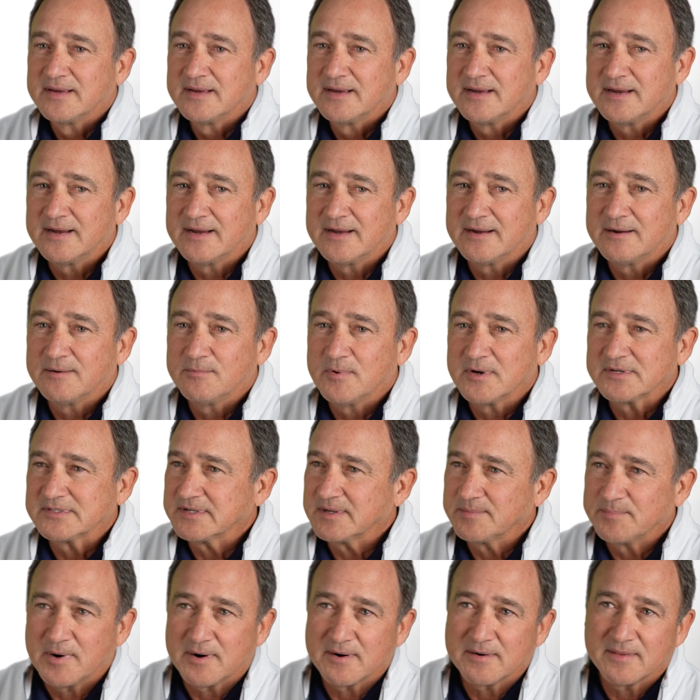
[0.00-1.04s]
Uh, wasn't
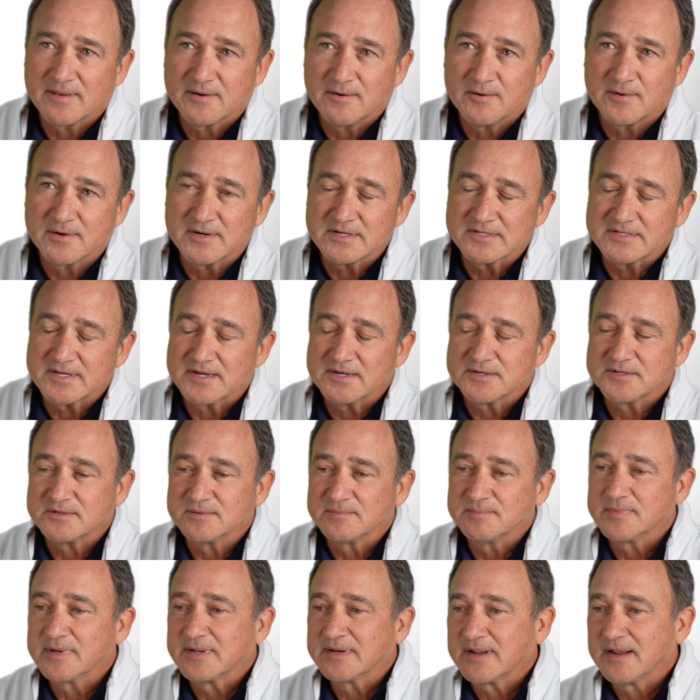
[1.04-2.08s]
a part of the
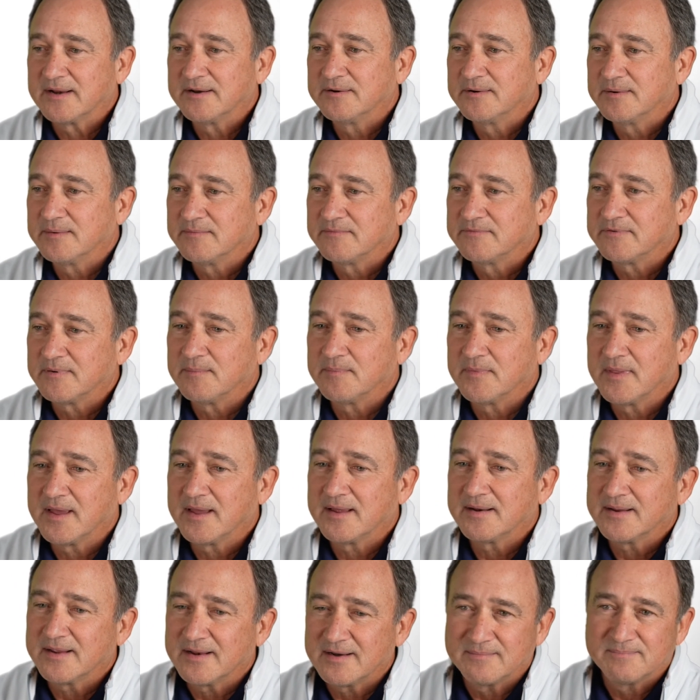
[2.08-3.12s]
organization, but I knew him from
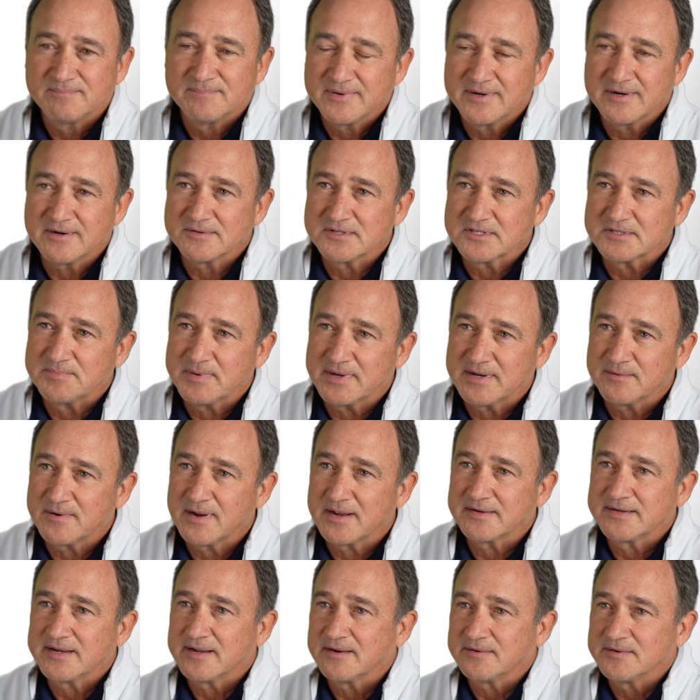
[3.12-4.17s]
that. And, you know, just being
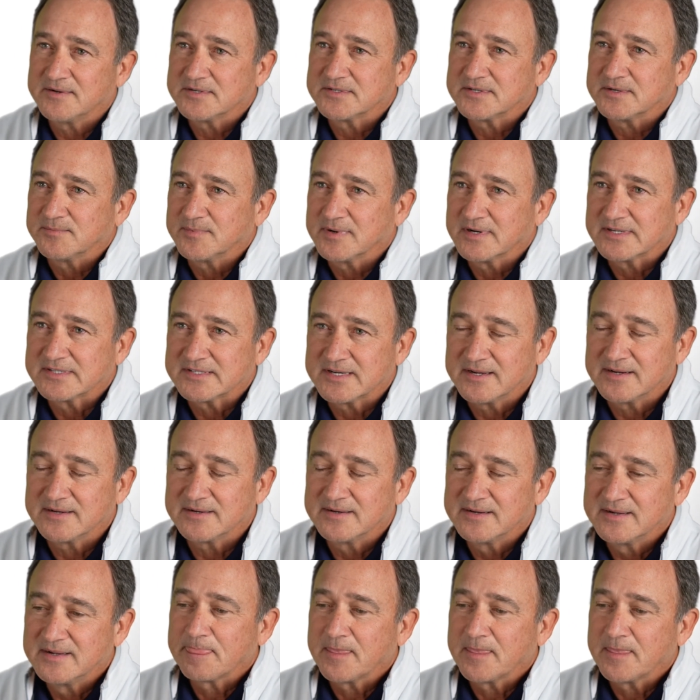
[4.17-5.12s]
around town, Houston real estate.